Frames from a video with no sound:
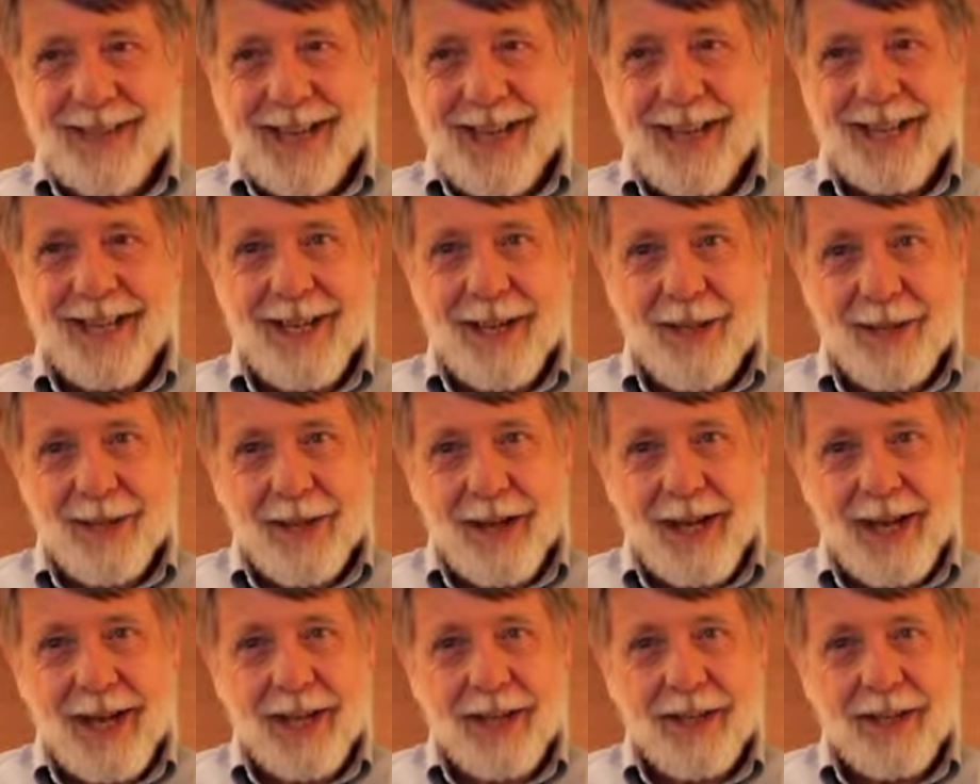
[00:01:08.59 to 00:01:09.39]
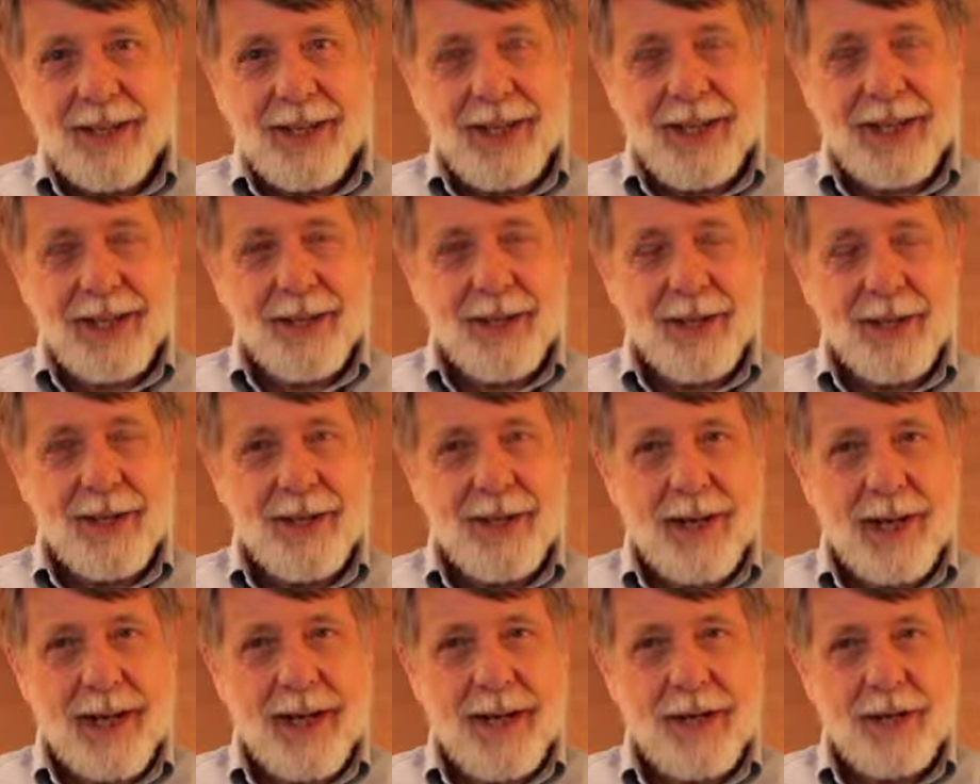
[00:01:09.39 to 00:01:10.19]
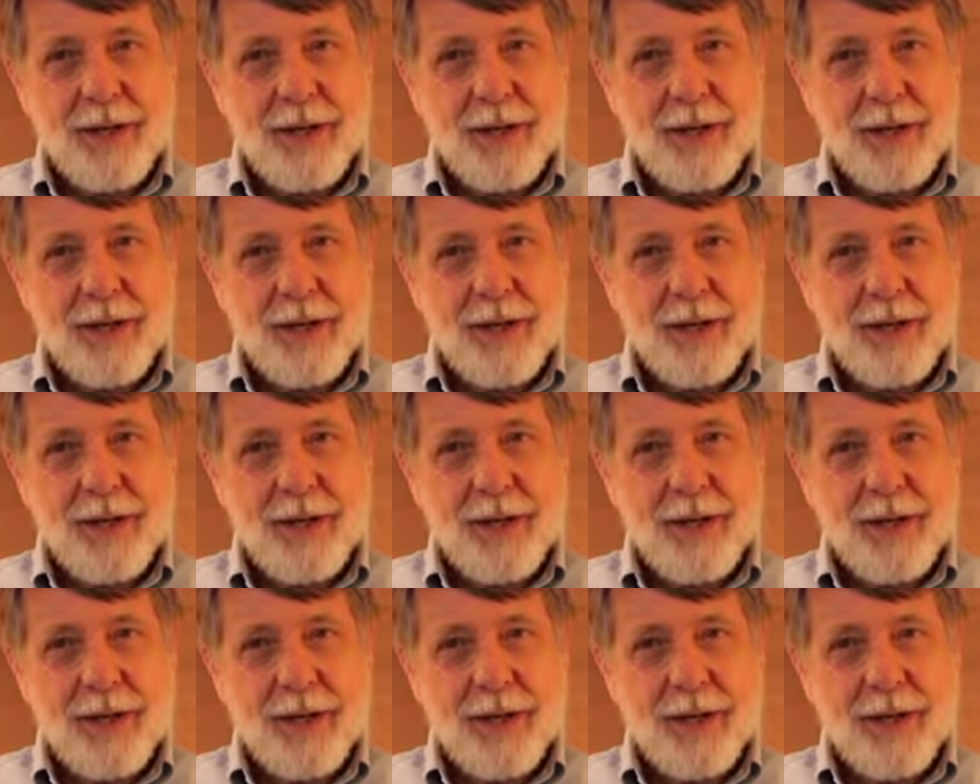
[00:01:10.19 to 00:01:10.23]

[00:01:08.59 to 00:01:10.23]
the other hand, the day